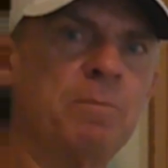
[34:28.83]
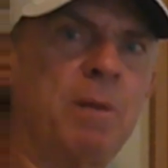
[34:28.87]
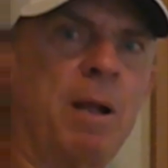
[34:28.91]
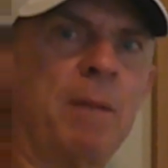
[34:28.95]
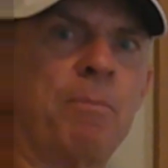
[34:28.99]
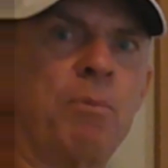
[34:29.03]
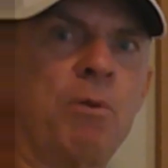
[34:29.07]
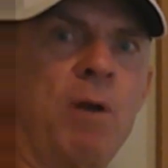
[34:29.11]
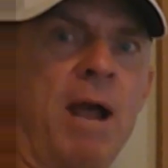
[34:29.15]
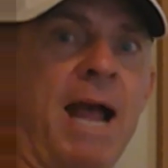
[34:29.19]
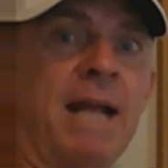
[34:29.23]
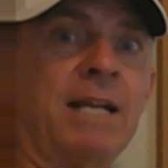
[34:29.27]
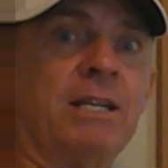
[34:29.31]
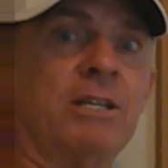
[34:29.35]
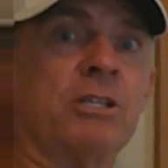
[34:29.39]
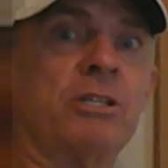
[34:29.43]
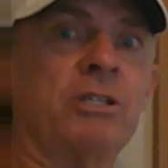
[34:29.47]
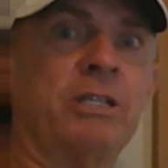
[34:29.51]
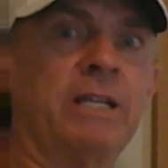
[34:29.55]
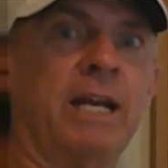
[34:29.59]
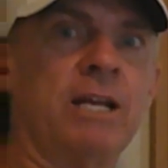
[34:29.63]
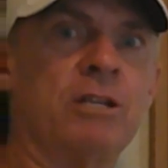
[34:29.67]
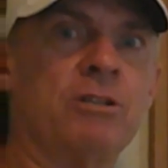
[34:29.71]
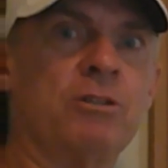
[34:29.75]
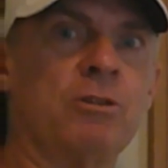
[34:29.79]
my practice
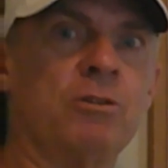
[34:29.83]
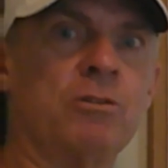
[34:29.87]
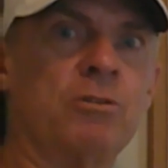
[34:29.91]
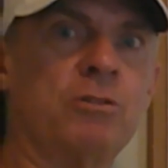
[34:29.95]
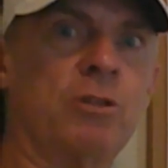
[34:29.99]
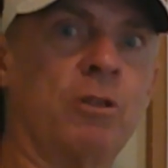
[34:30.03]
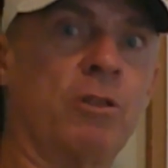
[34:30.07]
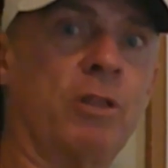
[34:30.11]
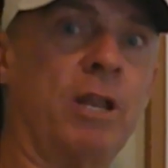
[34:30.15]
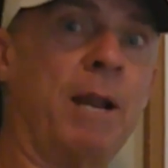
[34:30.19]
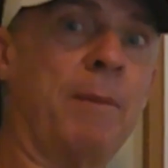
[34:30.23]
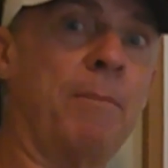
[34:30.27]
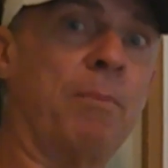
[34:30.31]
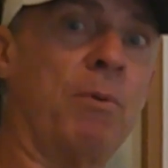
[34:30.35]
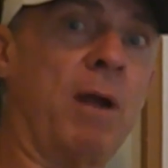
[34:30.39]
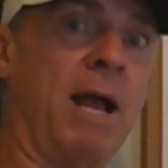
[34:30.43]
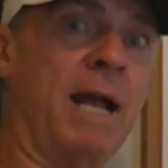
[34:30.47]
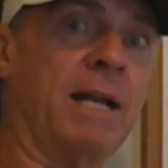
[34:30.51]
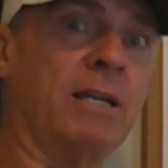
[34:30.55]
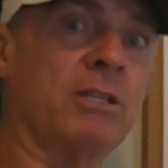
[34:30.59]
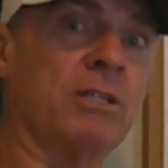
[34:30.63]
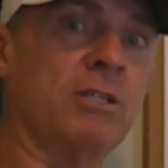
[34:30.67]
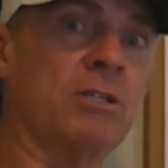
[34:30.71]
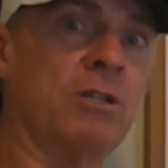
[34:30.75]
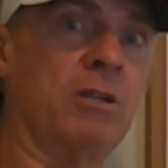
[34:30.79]
schedule so that I
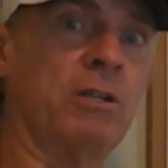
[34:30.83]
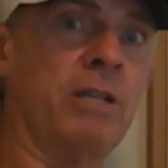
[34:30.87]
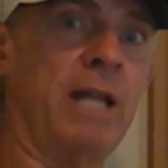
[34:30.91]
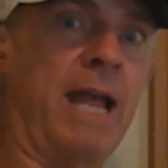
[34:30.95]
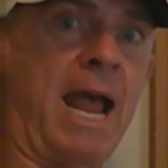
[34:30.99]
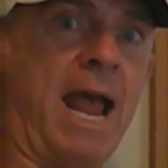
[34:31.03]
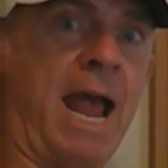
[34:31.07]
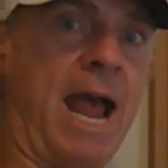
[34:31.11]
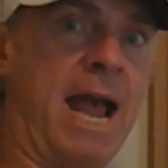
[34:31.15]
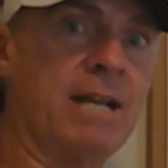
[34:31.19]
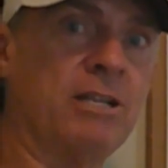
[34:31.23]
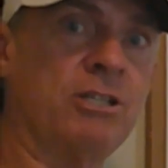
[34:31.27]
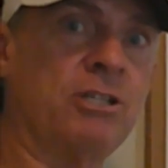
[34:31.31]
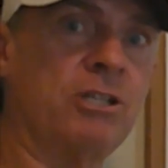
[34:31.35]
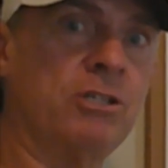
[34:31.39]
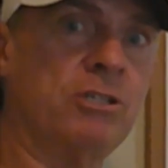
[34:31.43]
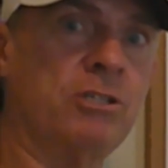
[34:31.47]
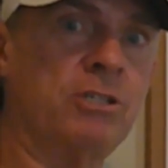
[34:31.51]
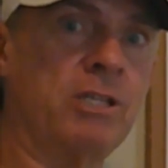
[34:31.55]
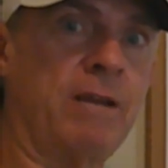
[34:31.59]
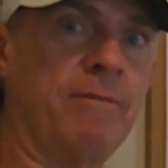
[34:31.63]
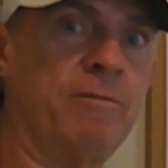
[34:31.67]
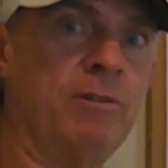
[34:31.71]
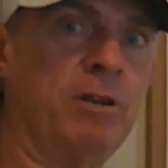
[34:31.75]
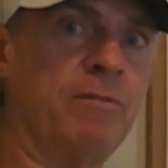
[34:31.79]
practice on the hashes
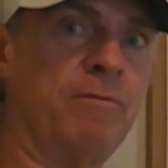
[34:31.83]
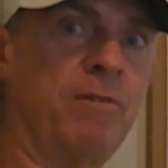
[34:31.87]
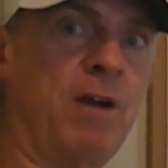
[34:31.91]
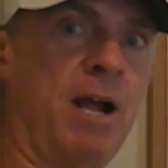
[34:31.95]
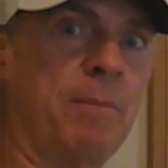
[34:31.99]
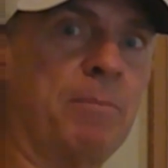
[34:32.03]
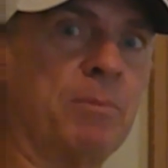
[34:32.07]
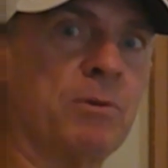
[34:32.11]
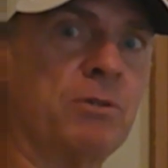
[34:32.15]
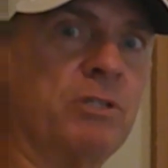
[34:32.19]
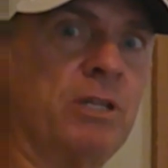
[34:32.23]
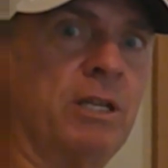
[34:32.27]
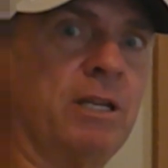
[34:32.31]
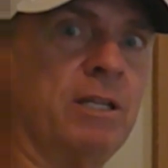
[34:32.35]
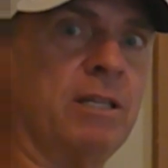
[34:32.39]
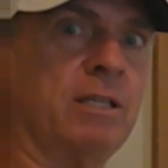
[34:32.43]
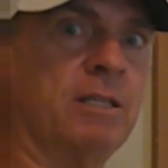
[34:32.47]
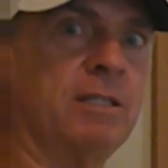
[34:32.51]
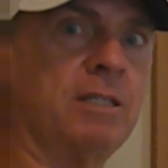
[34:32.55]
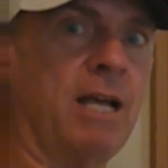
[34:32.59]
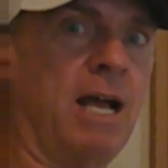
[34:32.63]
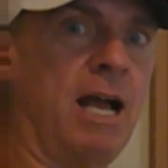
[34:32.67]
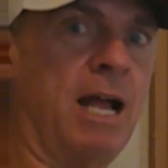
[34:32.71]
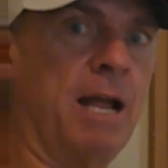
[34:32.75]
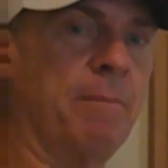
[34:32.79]
75% of
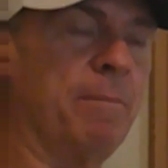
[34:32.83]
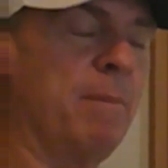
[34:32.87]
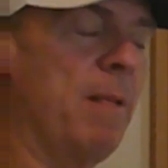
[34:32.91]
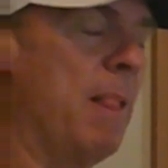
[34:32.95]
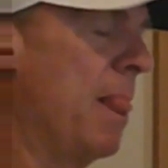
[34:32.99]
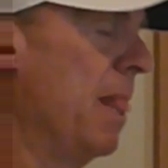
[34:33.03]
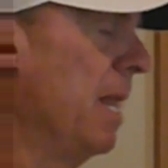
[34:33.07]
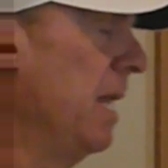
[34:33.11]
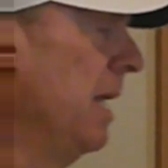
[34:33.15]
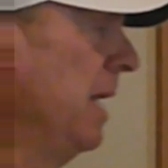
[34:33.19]
the time,